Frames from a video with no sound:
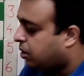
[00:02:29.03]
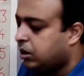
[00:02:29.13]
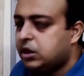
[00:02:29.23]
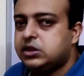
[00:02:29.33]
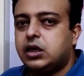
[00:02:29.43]

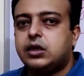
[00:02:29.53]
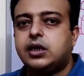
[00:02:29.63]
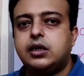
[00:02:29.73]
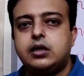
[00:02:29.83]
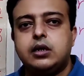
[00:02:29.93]

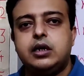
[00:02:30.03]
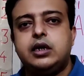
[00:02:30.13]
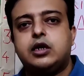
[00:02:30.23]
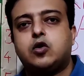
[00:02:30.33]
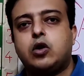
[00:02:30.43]
resulted in
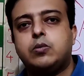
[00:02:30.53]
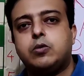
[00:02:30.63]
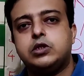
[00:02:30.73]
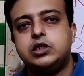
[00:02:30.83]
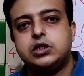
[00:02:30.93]
a drawn
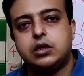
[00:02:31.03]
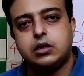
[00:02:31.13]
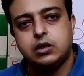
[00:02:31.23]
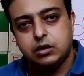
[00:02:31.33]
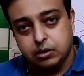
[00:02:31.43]

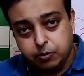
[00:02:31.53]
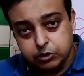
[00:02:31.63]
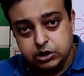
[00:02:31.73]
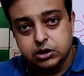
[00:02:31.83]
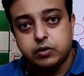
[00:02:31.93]
position, the
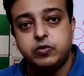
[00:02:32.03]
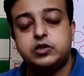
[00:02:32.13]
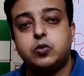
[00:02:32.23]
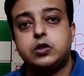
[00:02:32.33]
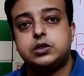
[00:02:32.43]
position
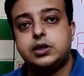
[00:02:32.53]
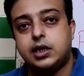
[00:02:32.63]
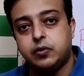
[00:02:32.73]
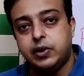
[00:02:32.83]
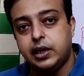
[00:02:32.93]
which was
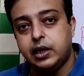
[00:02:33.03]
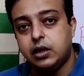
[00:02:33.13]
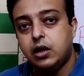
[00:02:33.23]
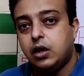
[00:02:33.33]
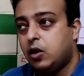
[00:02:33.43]
dead
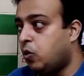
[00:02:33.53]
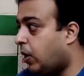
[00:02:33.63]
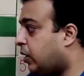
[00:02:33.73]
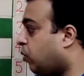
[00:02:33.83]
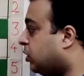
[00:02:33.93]
winning.
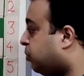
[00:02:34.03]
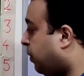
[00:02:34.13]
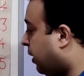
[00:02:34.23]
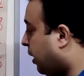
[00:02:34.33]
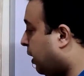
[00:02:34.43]
White was
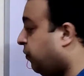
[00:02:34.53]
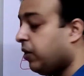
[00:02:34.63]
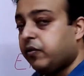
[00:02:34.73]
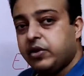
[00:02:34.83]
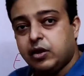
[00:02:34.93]
winning
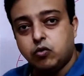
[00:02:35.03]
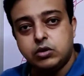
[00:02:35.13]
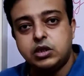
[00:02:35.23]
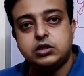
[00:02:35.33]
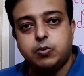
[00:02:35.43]
even without
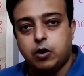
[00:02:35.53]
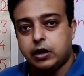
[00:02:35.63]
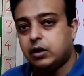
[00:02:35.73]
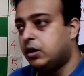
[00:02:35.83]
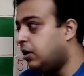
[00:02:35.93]
this
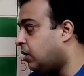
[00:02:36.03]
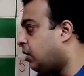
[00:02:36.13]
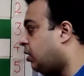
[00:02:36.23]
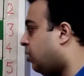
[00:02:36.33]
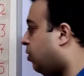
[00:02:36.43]
pawn.
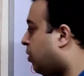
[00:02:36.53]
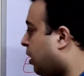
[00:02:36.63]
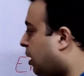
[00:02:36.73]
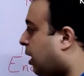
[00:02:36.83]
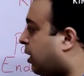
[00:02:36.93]

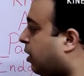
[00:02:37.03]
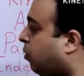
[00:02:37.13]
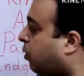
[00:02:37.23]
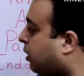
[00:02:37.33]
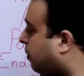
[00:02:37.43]
Okay, and now
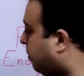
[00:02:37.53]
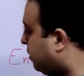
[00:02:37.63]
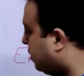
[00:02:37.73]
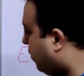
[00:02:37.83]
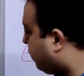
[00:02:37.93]
what
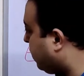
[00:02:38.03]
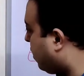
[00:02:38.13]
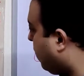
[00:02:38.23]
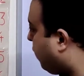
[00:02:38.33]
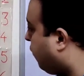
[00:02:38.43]
happens? After
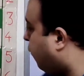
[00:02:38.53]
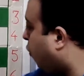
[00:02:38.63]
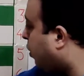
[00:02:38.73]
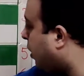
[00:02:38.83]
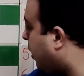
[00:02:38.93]

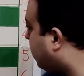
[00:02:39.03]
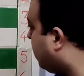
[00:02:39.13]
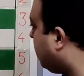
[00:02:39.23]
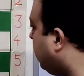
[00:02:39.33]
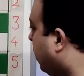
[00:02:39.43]
f4,
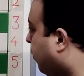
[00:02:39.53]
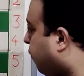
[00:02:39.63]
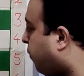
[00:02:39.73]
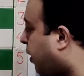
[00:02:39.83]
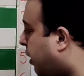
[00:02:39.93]

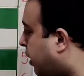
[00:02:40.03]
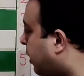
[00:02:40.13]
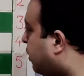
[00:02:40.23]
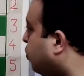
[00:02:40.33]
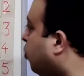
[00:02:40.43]
a3, f5,
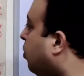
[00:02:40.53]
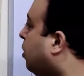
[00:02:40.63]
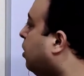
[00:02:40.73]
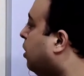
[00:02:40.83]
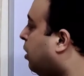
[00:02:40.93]
a2,
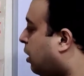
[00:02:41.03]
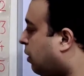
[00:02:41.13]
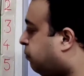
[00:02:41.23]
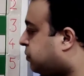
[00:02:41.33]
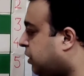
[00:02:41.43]

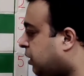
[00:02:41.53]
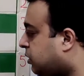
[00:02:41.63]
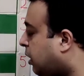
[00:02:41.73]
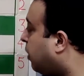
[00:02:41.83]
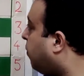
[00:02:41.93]

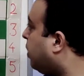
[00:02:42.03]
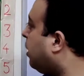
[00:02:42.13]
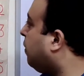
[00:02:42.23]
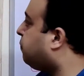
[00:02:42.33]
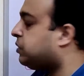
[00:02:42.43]
f6,
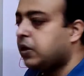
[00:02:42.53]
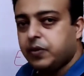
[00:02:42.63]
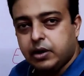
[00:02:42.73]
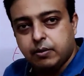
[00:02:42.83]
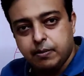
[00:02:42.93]
a1,
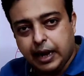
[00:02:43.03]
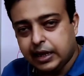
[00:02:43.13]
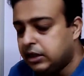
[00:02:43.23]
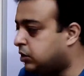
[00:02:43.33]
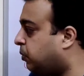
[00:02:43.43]
f7, black
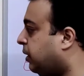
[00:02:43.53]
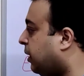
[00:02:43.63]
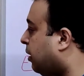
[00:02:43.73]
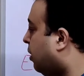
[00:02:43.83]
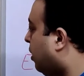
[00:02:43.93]
is
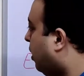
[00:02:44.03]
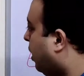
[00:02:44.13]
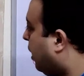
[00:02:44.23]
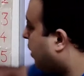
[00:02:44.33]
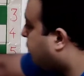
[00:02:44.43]
winning,
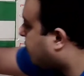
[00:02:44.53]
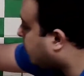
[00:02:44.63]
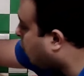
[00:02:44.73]
and after the